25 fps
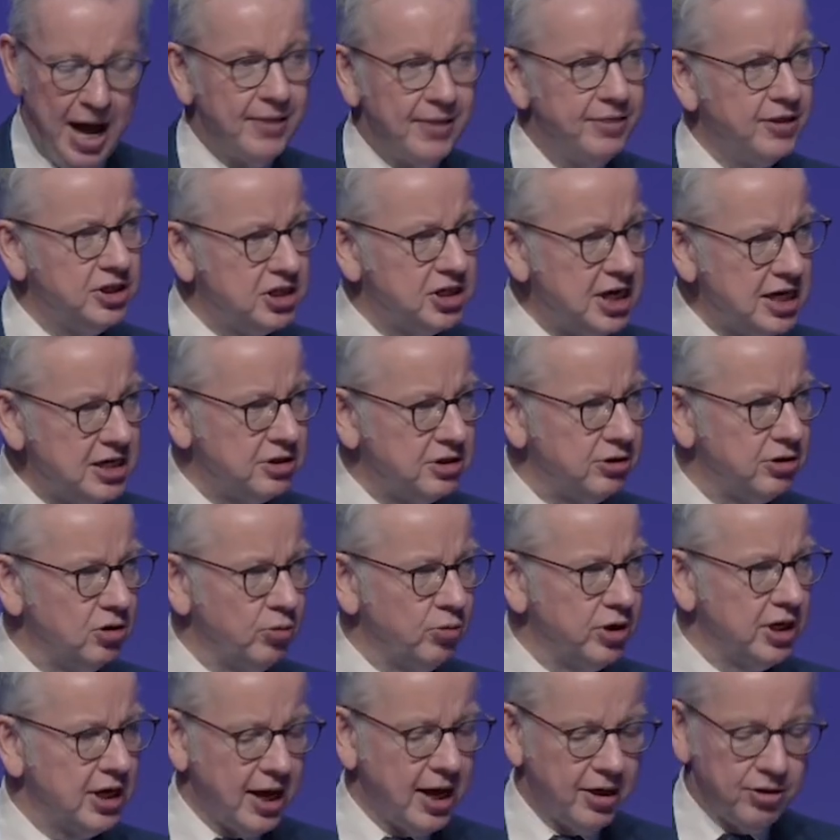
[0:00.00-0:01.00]
the data that we
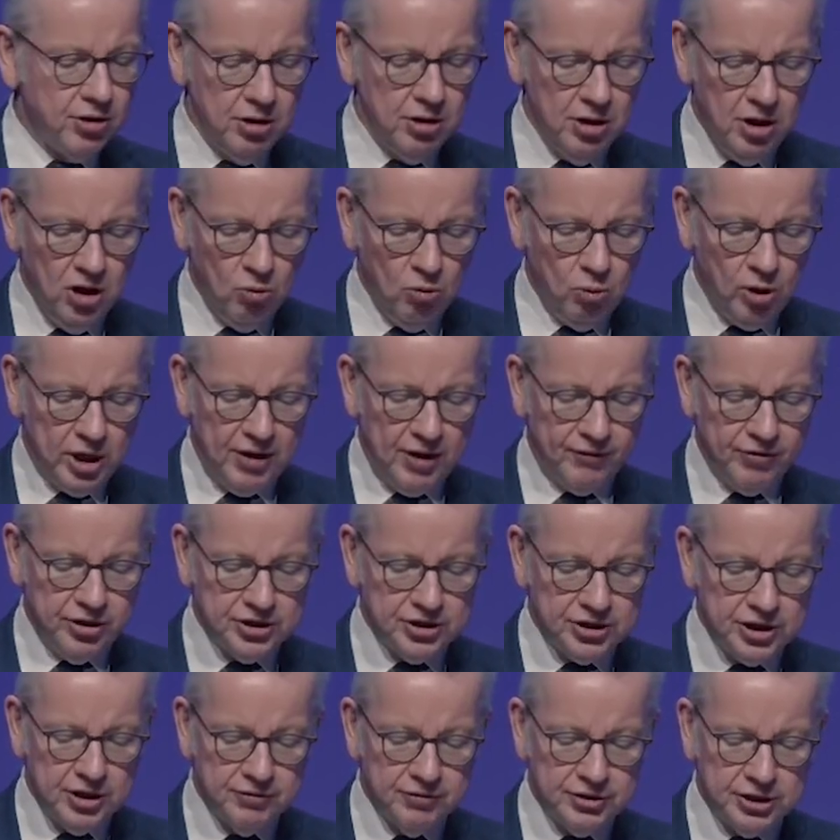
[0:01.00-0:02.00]
gather will cover the
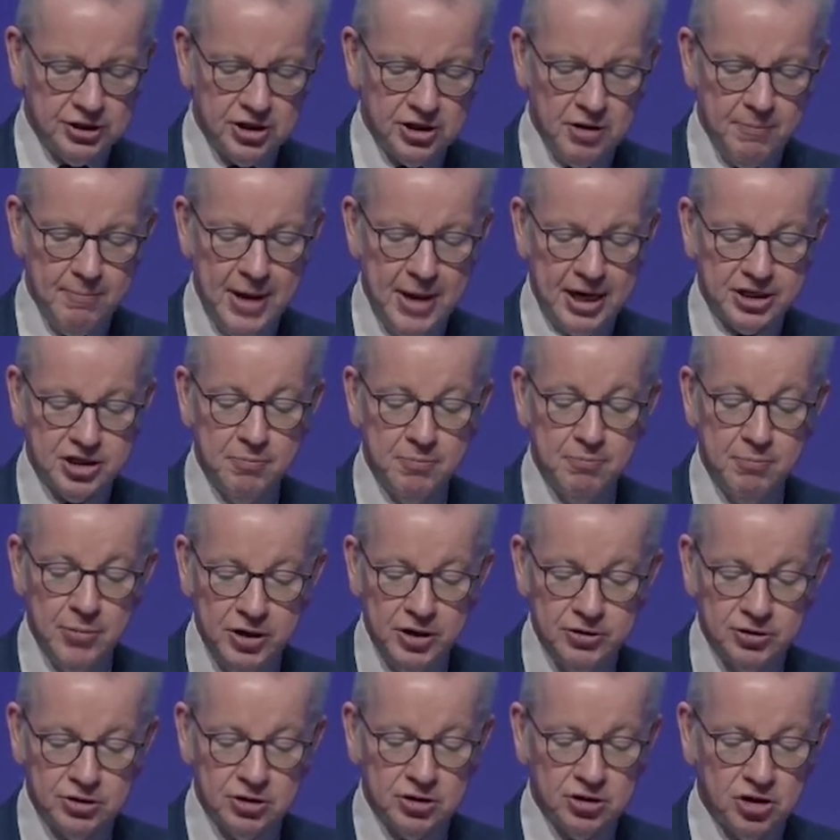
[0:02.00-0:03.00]
services that matter
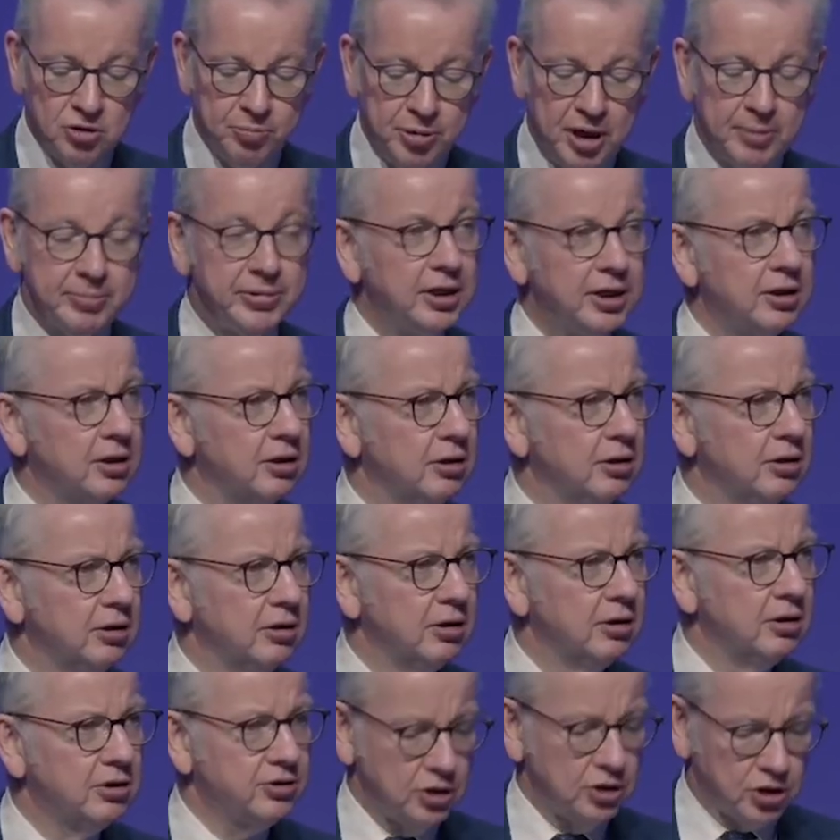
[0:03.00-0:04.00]
most to the public,
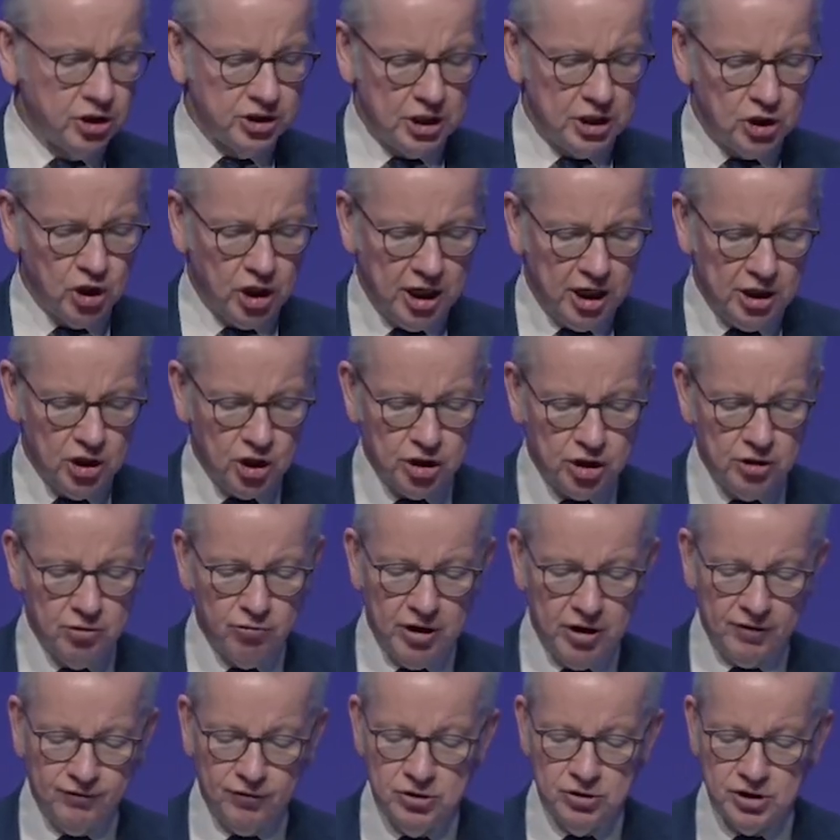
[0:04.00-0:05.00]
such as education,
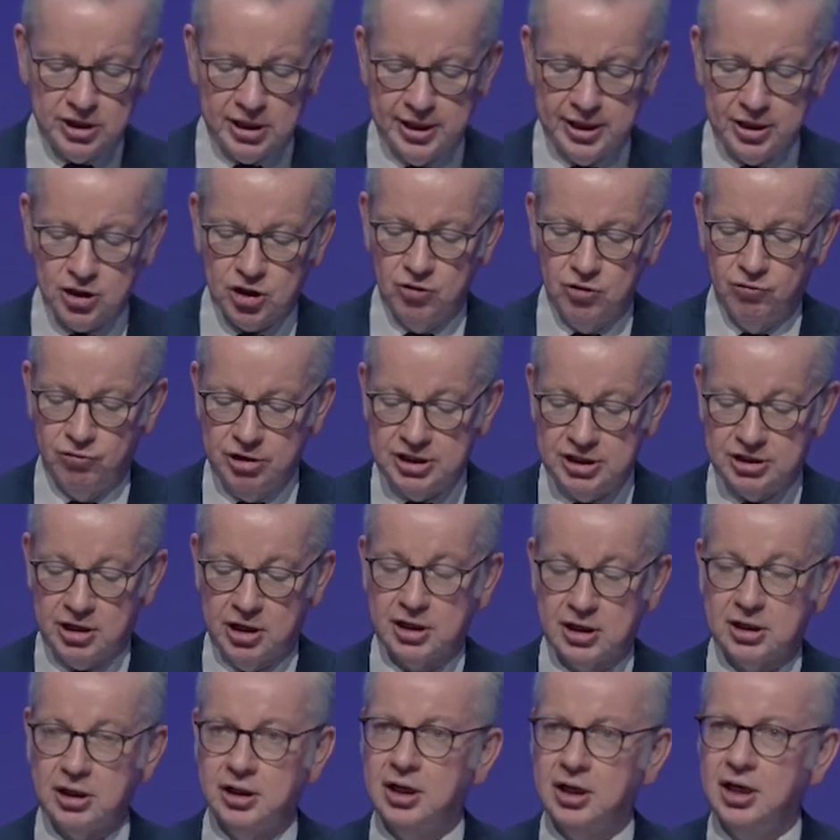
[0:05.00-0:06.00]
refuse collection,
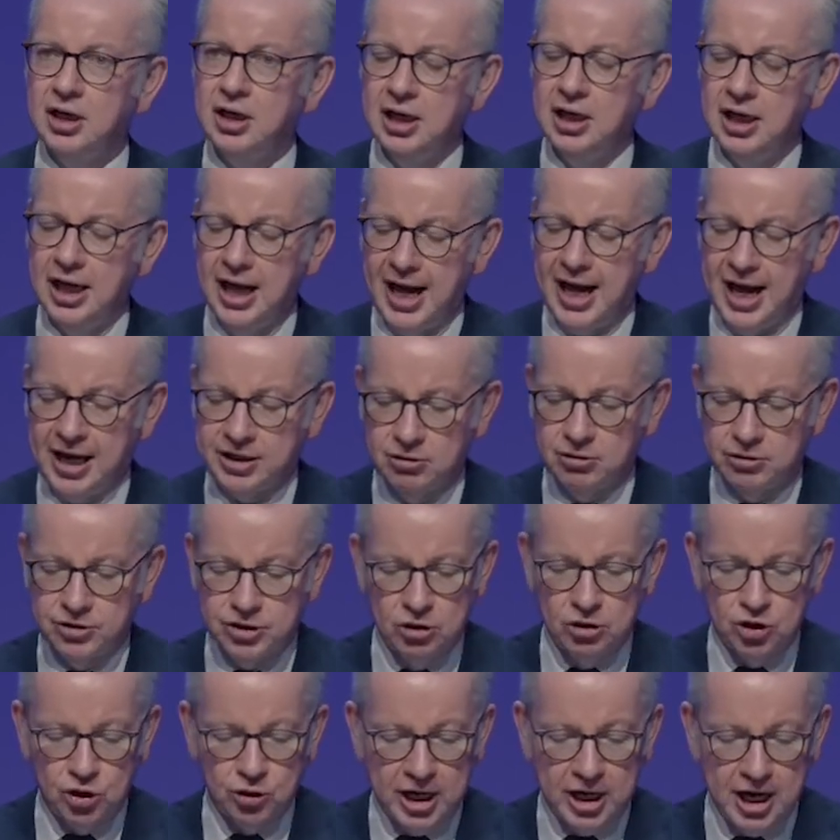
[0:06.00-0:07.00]
recycling, adult
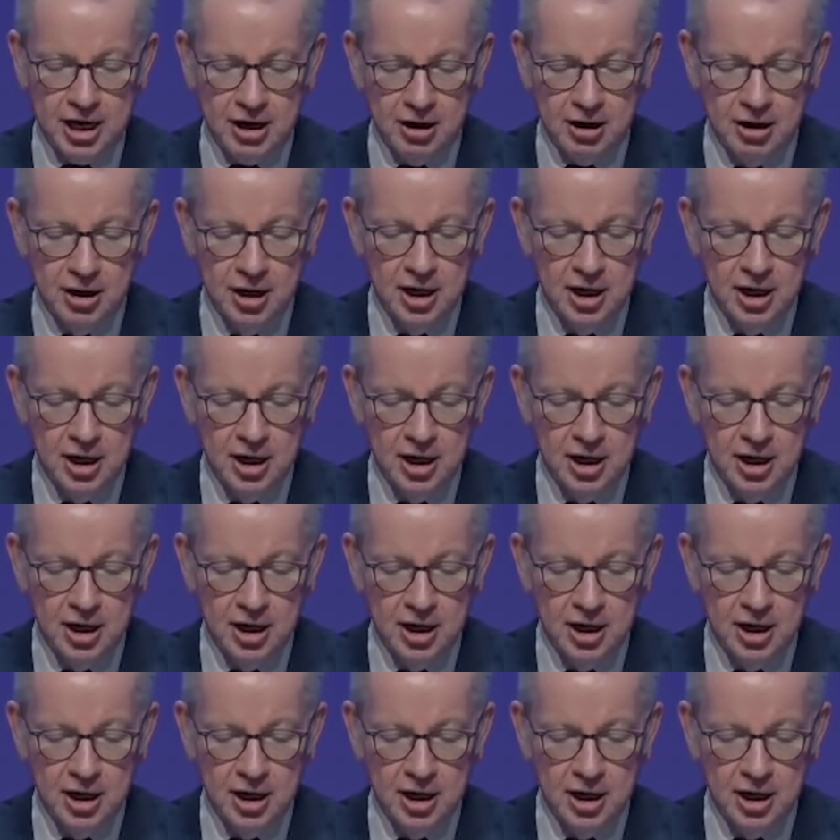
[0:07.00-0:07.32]
social care.